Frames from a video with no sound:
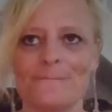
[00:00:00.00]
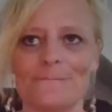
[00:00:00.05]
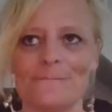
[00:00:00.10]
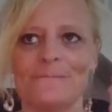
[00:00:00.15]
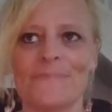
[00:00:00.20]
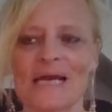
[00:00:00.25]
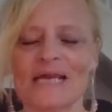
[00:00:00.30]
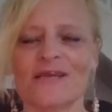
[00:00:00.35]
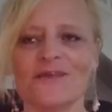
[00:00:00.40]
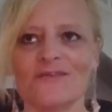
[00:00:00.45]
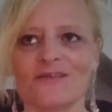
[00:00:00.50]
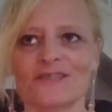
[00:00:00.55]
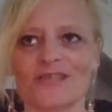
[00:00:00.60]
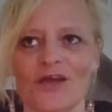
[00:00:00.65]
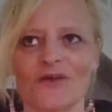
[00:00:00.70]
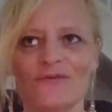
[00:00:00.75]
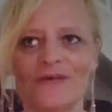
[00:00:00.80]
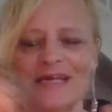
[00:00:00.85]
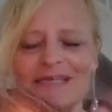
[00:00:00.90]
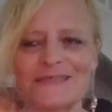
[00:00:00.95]
Back in the
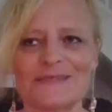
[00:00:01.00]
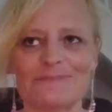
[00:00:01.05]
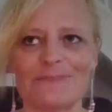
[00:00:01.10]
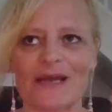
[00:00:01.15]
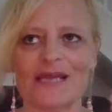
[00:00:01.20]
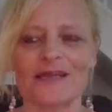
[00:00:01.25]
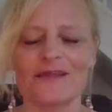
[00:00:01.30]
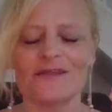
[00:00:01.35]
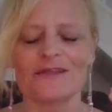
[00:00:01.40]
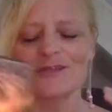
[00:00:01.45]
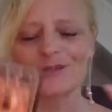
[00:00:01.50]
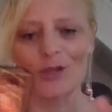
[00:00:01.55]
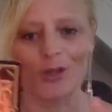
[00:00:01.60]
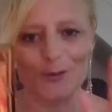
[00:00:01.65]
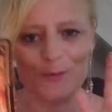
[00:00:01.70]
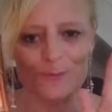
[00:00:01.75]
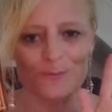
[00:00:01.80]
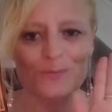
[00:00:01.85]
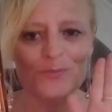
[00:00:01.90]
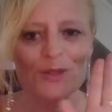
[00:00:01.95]
zone, Lise. Back in the
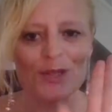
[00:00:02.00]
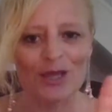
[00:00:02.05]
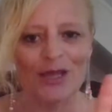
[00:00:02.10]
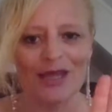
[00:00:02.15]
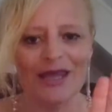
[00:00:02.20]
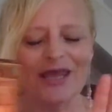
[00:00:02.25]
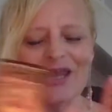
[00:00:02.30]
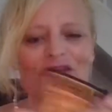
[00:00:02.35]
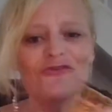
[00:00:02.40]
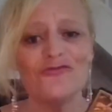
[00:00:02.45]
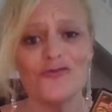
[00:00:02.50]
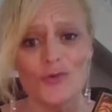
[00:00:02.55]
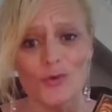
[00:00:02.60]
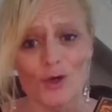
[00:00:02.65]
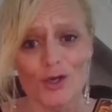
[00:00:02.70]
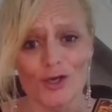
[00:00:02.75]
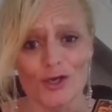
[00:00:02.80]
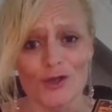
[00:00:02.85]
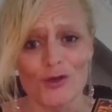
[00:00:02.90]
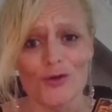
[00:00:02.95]
zone. If you
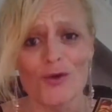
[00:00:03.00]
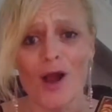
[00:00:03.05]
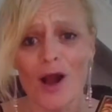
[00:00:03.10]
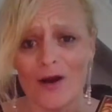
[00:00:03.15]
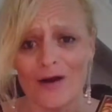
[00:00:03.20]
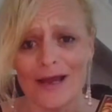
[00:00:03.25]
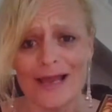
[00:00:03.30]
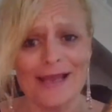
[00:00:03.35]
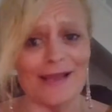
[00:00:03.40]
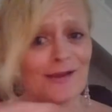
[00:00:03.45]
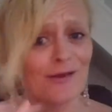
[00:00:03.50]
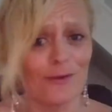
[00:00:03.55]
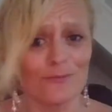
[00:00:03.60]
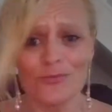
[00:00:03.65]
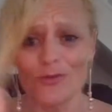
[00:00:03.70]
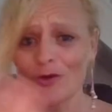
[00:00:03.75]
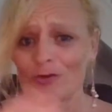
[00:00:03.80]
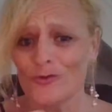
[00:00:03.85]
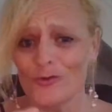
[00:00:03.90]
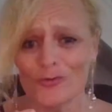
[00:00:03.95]
are new, hi, I'm
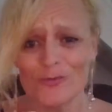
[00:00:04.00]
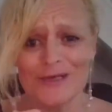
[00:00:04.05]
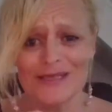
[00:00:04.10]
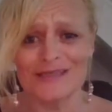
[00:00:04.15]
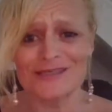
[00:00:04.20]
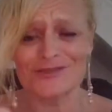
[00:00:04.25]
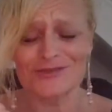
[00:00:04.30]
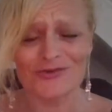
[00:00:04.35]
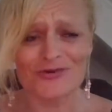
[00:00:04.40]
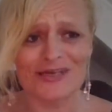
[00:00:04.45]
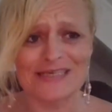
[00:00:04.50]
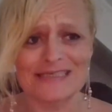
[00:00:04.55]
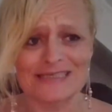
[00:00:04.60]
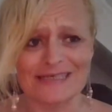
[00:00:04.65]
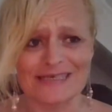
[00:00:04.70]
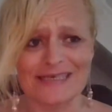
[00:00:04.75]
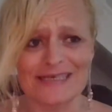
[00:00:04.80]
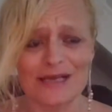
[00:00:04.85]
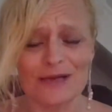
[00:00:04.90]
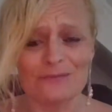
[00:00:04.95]
not normally this
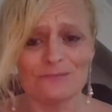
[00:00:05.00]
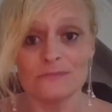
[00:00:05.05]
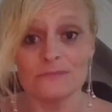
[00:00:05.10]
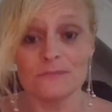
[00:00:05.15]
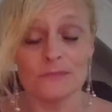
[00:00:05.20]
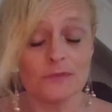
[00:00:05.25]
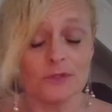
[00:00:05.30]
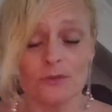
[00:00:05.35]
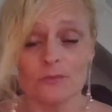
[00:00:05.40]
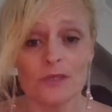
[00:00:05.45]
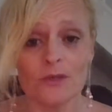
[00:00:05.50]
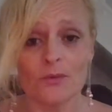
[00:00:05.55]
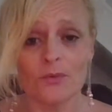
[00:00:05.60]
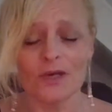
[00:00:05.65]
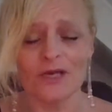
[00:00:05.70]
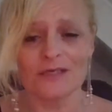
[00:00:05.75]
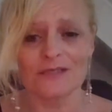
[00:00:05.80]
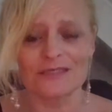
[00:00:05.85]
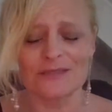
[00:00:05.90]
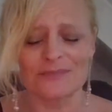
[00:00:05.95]
crazy, I'm normally
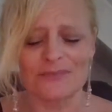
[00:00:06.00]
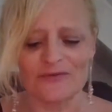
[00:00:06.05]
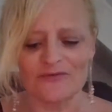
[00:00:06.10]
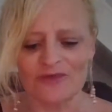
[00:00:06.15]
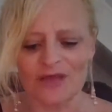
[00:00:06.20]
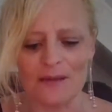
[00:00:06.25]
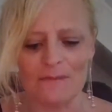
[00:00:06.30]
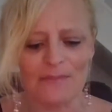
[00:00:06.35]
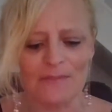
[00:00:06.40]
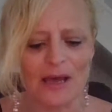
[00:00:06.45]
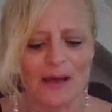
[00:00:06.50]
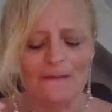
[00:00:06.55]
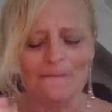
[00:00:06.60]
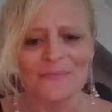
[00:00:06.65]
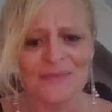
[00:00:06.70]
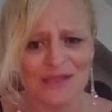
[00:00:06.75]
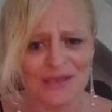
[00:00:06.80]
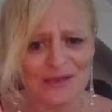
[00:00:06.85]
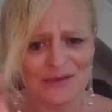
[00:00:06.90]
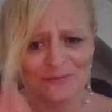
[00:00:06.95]
worse to be fair, but
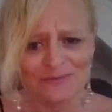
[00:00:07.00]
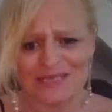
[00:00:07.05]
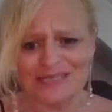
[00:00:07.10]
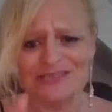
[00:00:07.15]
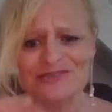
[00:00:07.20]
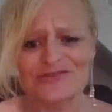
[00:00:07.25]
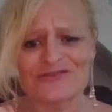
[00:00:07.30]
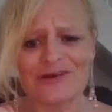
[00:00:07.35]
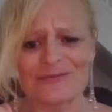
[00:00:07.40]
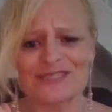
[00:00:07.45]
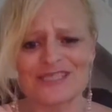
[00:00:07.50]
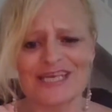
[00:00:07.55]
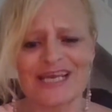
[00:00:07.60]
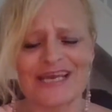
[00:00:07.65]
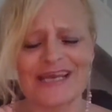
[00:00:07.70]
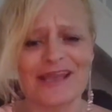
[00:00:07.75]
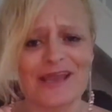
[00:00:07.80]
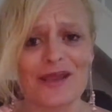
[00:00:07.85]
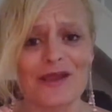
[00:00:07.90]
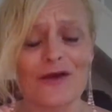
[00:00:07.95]
please grab a
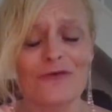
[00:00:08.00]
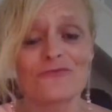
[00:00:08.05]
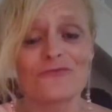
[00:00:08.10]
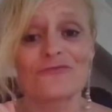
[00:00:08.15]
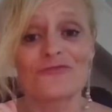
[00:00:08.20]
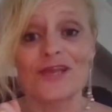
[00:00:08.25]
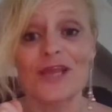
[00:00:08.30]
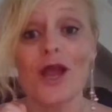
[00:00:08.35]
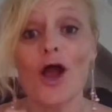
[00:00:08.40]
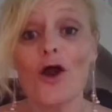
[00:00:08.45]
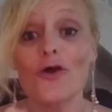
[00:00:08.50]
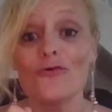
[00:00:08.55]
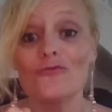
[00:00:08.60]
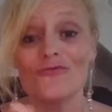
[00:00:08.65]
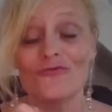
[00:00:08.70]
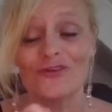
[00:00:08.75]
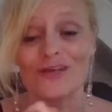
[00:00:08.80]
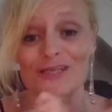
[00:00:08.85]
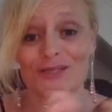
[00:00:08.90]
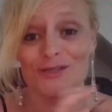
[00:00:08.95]
chair, get comfy,
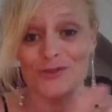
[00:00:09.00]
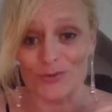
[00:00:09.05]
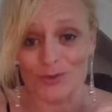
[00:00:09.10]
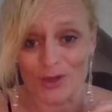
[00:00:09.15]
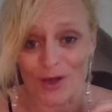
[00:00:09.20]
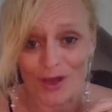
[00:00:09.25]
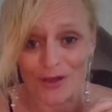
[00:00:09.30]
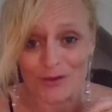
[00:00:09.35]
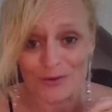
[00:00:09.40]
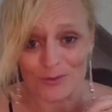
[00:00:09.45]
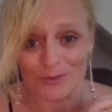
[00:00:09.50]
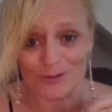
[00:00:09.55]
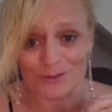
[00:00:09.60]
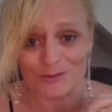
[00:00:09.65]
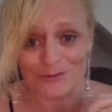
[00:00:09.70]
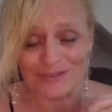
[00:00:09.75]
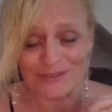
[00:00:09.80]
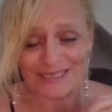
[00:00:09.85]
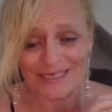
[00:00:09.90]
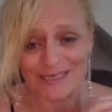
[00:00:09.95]
hopefully you will like what you
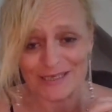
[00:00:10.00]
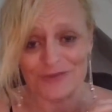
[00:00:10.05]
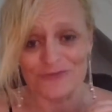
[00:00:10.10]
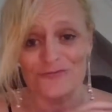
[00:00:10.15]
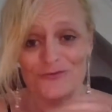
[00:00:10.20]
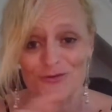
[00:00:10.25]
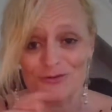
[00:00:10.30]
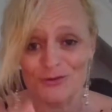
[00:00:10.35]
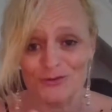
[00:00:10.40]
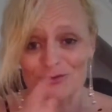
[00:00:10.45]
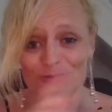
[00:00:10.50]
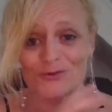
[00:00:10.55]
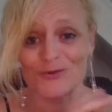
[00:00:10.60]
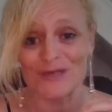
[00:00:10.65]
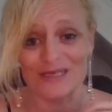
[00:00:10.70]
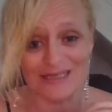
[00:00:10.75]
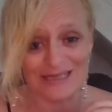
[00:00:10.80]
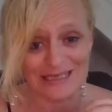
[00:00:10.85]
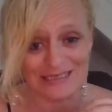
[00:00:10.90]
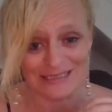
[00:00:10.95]
see. If you do, you'll
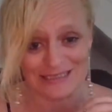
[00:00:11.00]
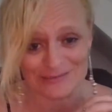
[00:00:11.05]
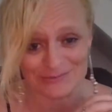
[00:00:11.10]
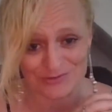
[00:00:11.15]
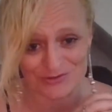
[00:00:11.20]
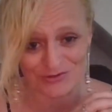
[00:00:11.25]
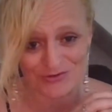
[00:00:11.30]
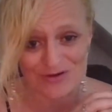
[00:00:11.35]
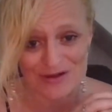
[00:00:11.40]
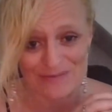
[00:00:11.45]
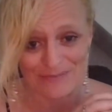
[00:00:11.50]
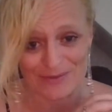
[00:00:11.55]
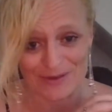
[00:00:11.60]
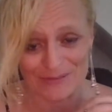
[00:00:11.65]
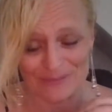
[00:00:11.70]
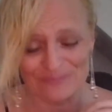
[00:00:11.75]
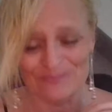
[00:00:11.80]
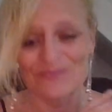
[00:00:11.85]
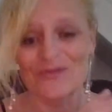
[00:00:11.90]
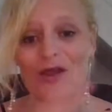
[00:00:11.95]
hit that subscribe
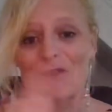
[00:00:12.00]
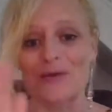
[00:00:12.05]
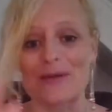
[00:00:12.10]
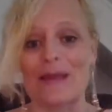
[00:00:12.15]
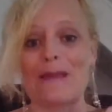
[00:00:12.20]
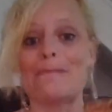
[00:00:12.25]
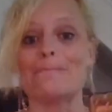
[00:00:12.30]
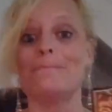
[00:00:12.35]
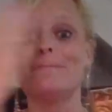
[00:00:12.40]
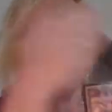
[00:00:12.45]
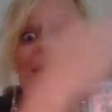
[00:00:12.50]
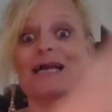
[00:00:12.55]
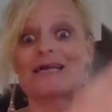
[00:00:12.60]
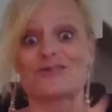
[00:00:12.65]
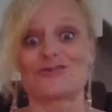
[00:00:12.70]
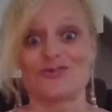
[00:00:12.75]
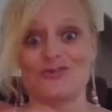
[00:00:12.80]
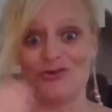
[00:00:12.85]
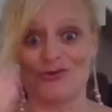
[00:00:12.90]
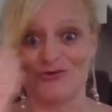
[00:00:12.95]
button. Okay, back
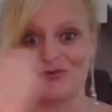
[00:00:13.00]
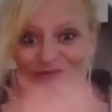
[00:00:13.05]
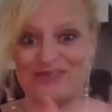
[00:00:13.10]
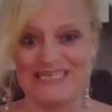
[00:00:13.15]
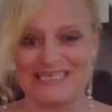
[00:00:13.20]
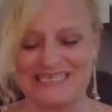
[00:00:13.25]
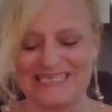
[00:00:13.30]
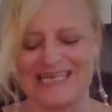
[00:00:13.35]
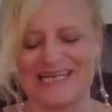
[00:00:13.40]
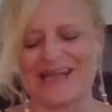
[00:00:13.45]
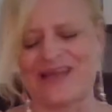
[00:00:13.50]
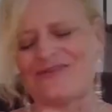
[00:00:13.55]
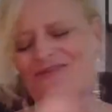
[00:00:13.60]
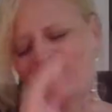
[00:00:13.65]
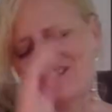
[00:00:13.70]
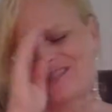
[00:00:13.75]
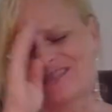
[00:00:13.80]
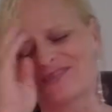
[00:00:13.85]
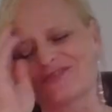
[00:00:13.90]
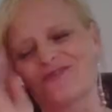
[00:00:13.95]
to your reading,
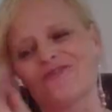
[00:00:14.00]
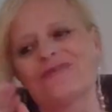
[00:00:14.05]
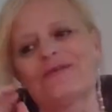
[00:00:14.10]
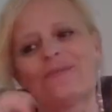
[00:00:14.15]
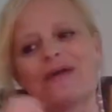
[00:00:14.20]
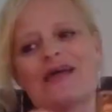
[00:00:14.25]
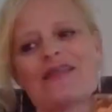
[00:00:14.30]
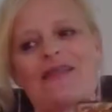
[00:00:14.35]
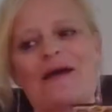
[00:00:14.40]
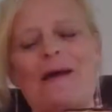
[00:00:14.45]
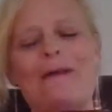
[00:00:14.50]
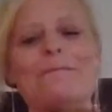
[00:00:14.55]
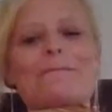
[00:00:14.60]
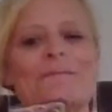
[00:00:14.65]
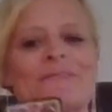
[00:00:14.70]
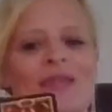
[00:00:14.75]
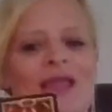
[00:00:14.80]
Aries, sorry about that.